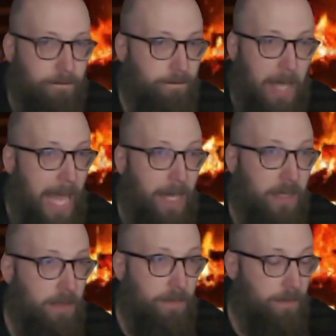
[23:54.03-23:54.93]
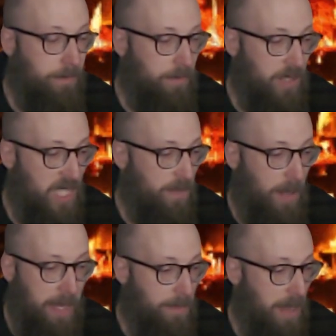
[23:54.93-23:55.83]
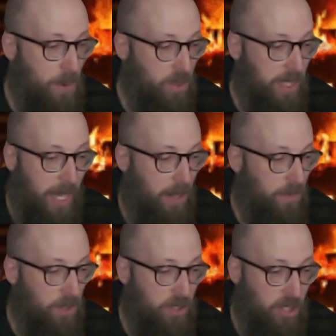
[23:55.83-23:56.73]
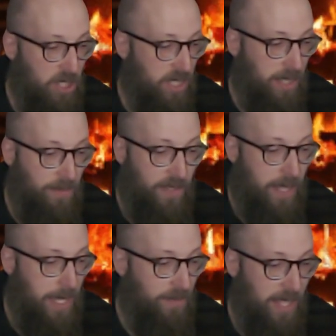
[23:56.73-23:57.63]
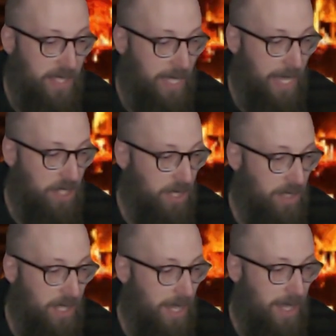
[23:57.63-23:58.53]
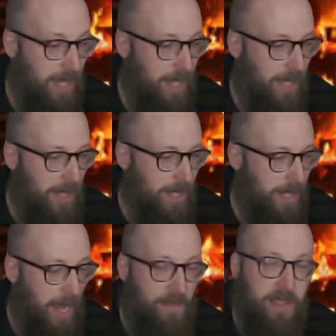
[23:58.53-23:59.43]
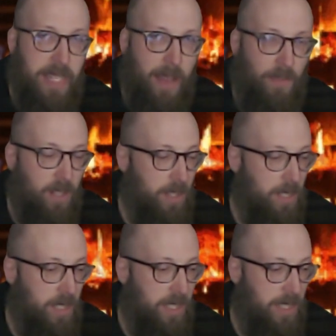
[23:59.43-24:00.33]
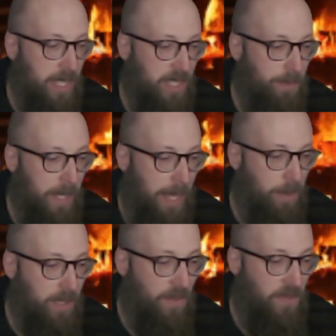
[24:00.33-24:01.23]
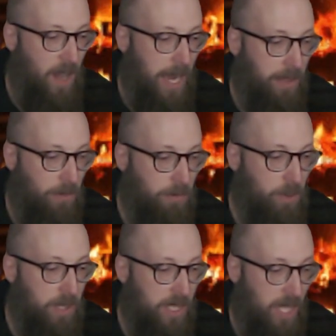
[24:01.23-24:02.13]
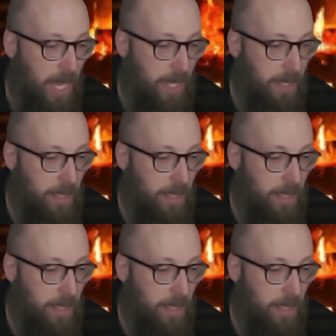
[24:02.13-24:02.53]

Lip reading: And, despite my most careful searches and investigations, I've never since been able to find the Rue de Scie.